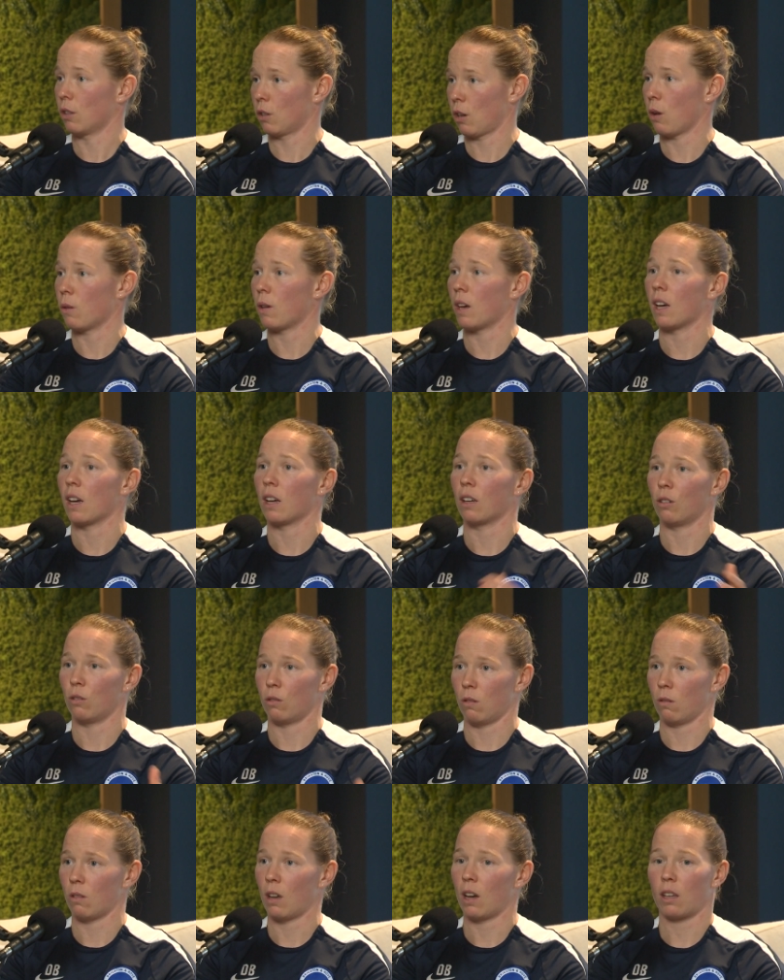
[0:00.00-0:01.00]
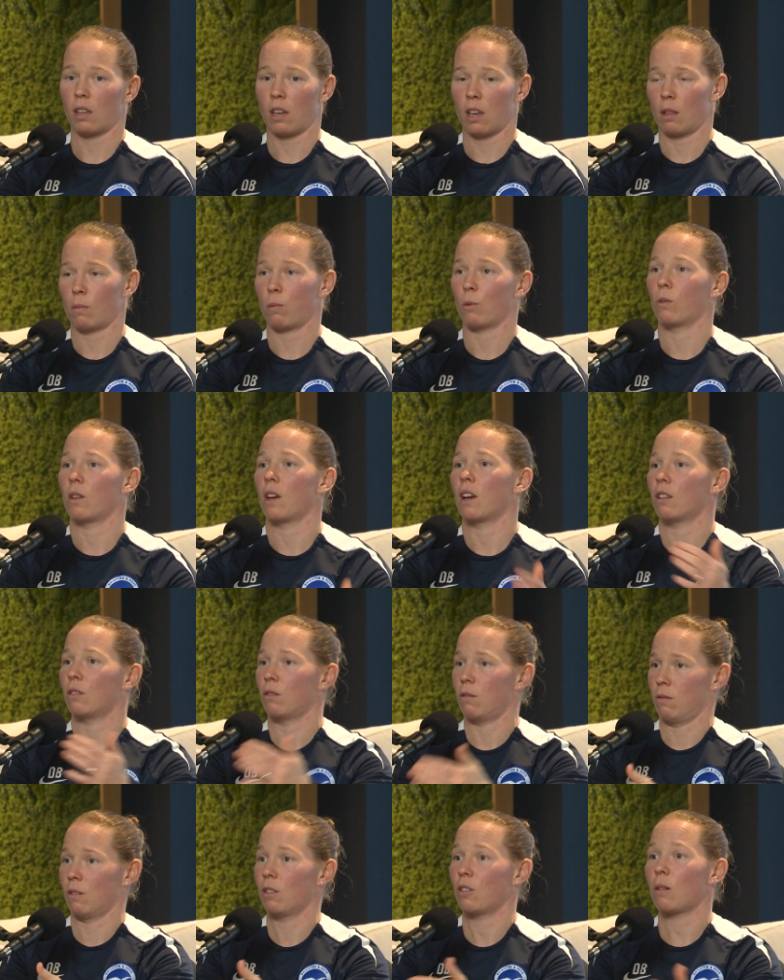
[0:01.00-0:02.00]
you go here, you do that, you kick the ball there,
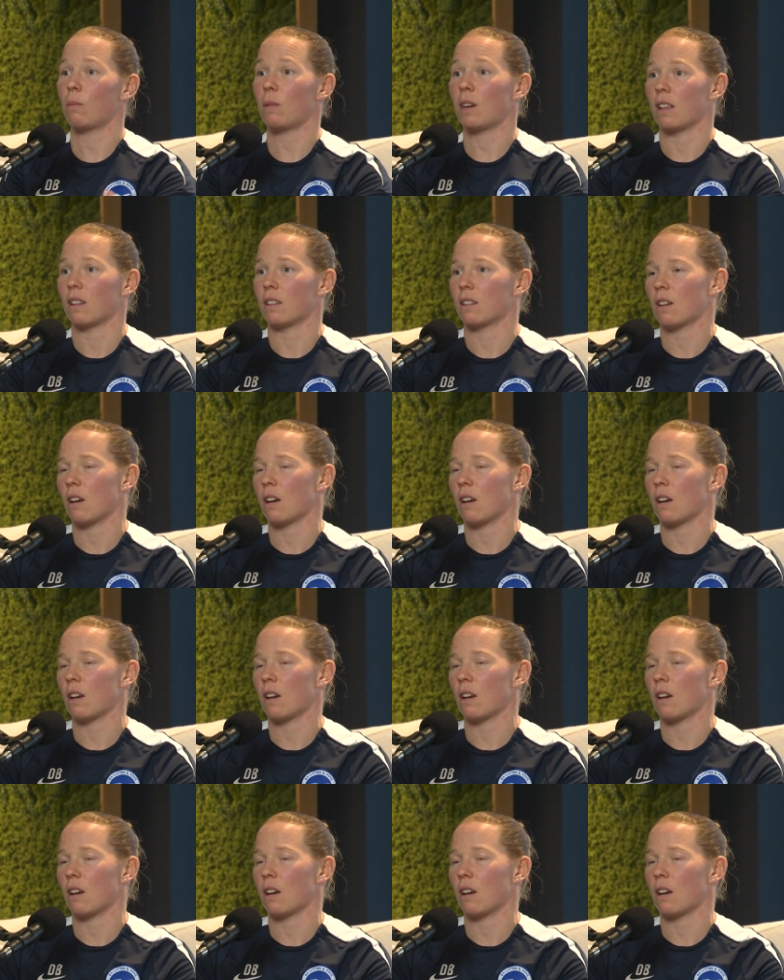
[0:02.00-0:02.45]
you know what I mean?